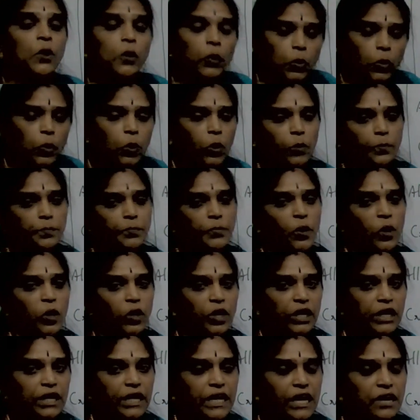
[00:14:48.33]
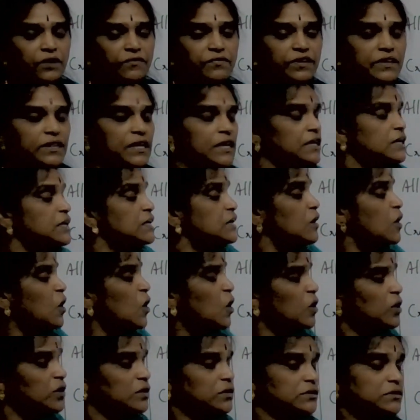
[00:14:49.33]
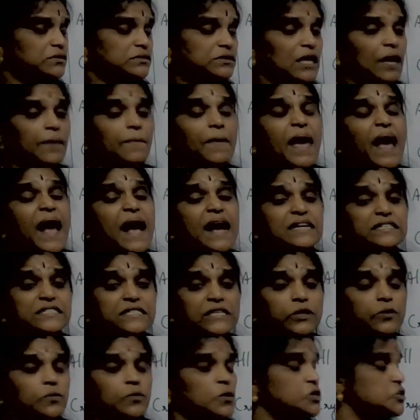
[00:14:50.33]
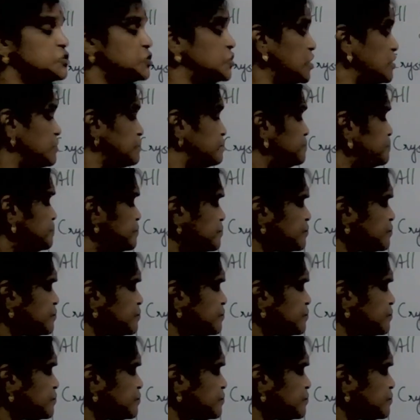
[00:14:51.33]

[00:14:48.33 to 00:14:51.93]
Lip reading: Hope you're clear with it. They may ask the question,